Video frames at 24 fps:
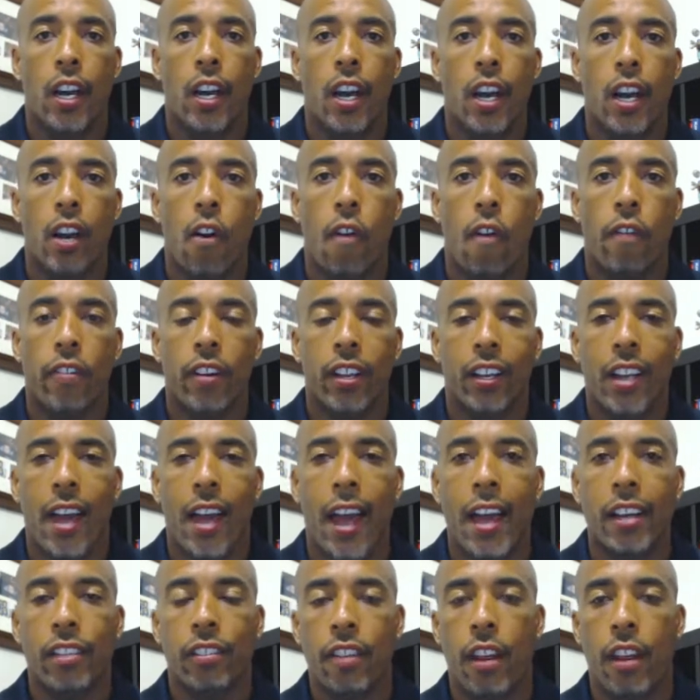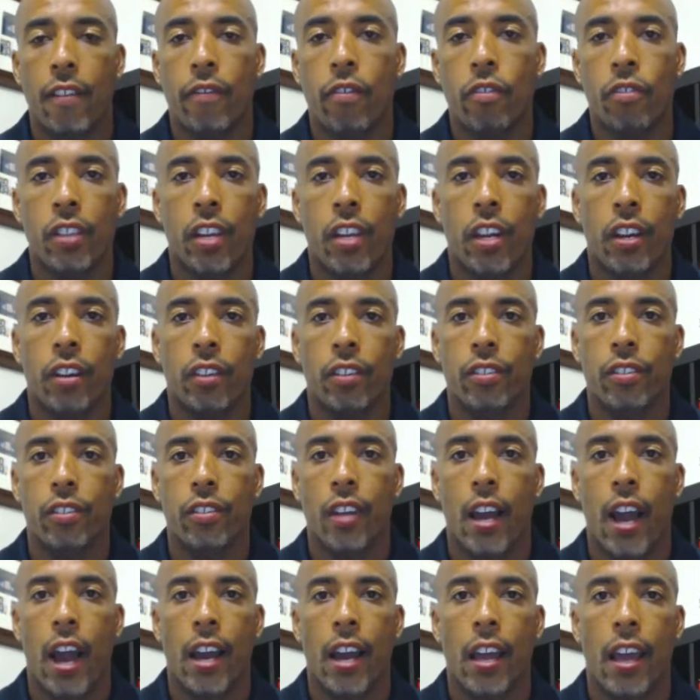Uh, over the last several
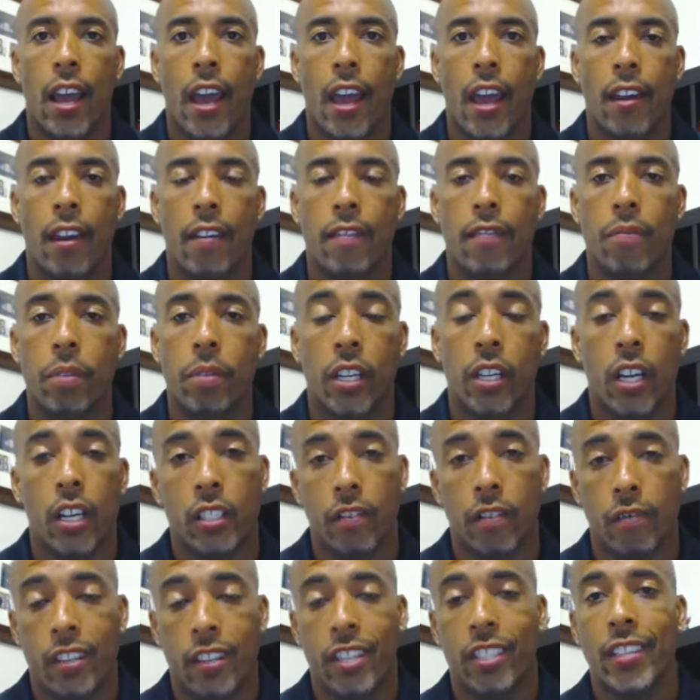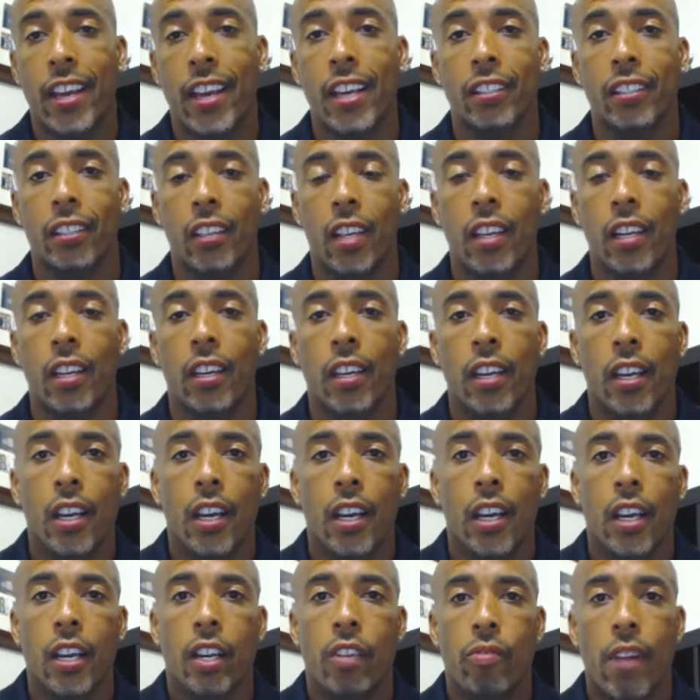years, I have, because of necessity,
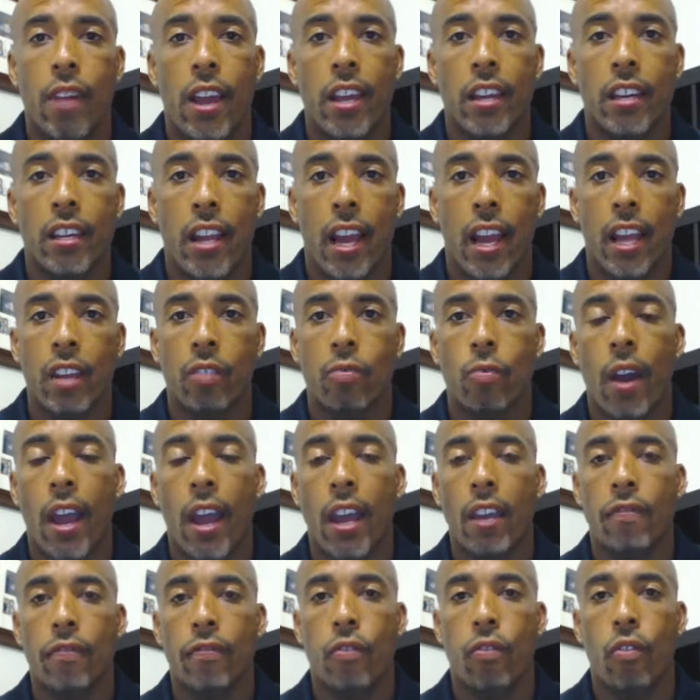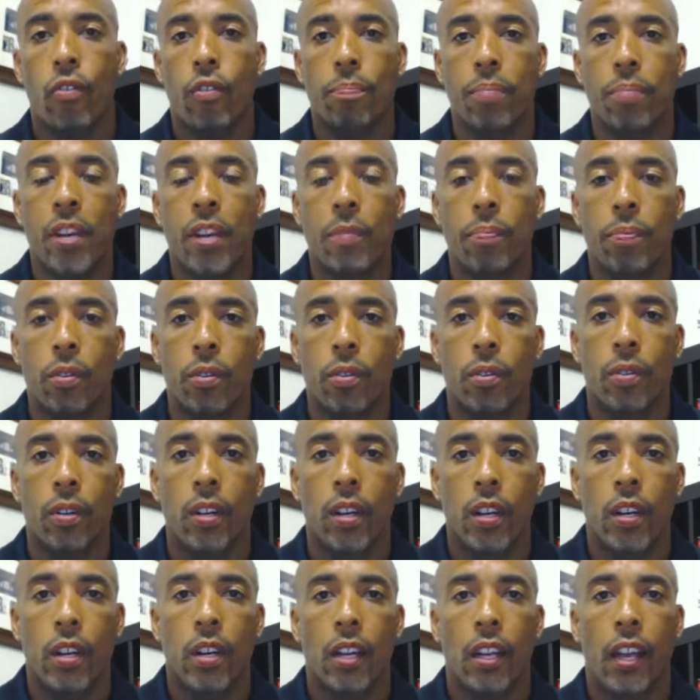created a way for
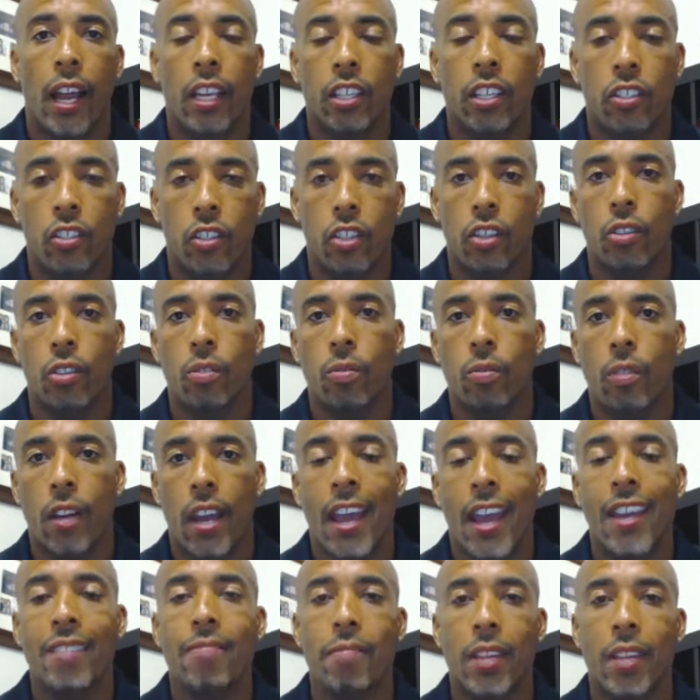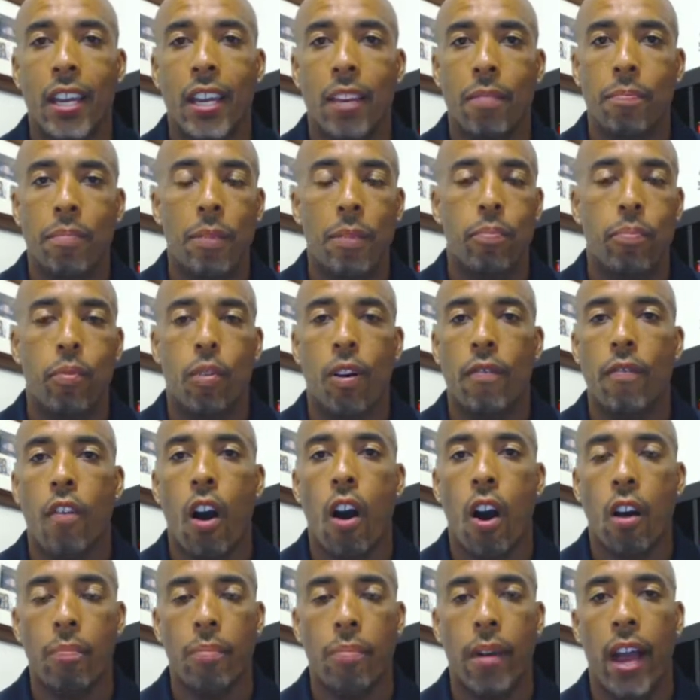people like you and me, people of
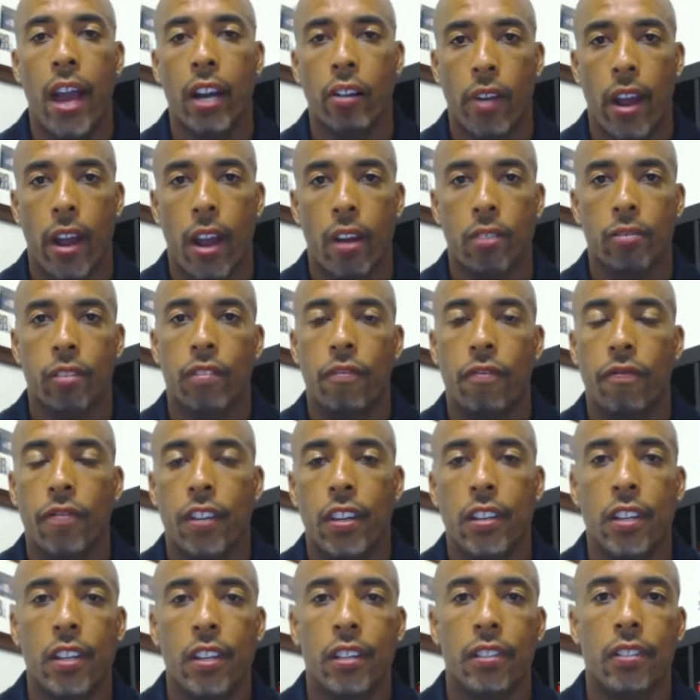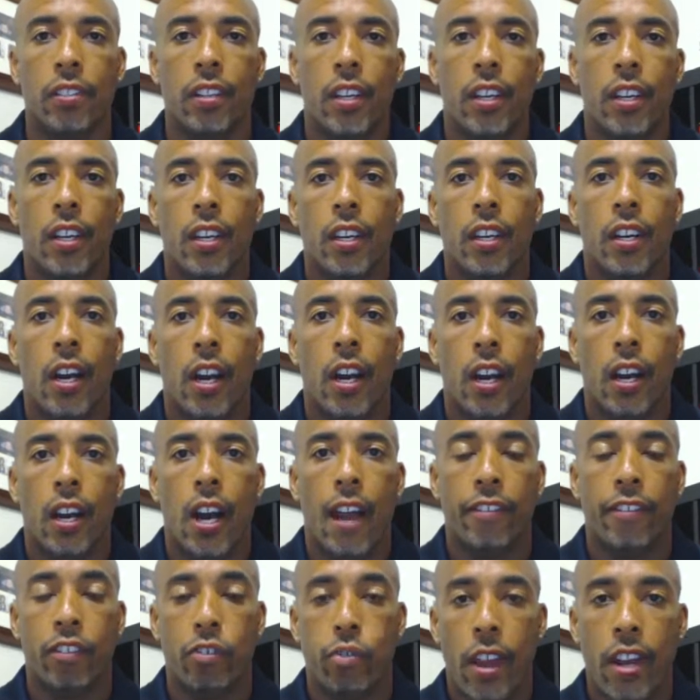all backgrounds in fitness, uh,
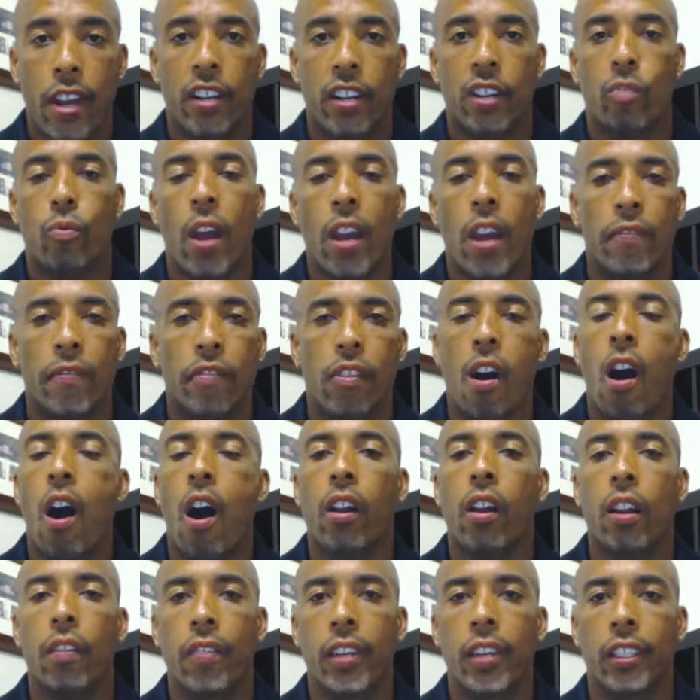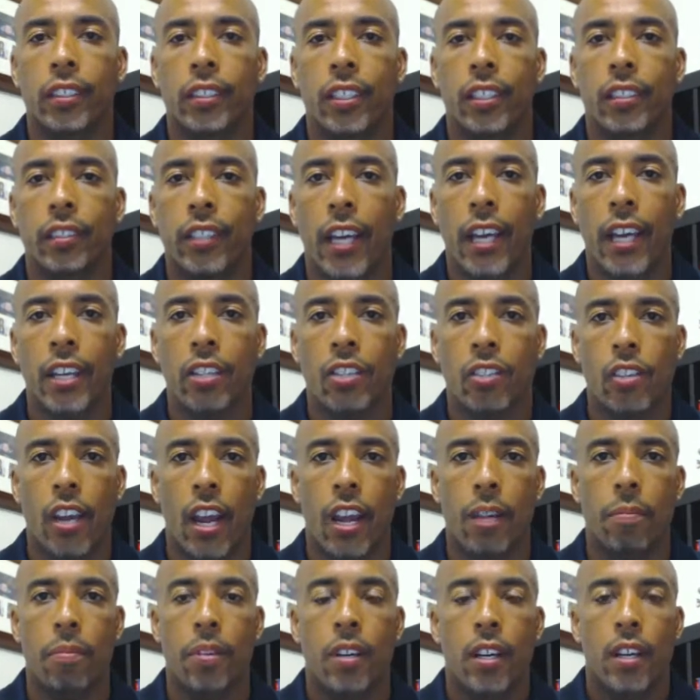I've created a way for all of us to stay in
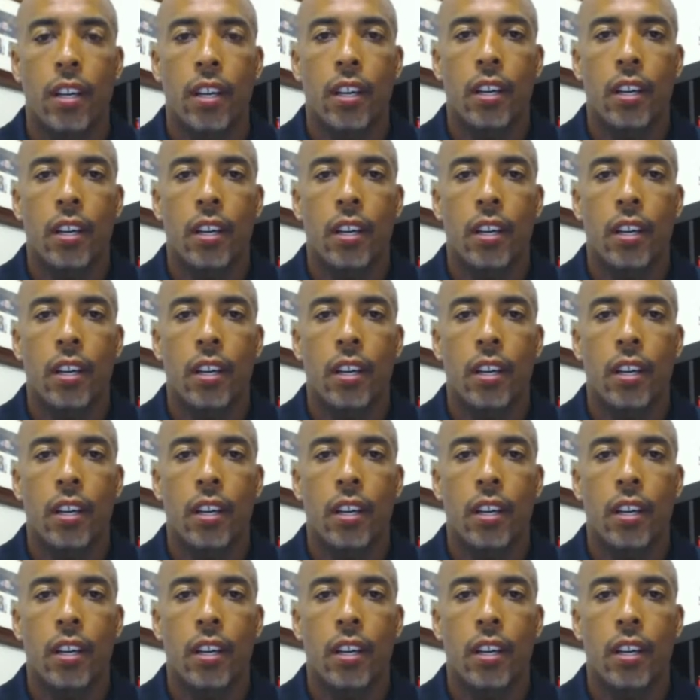shape.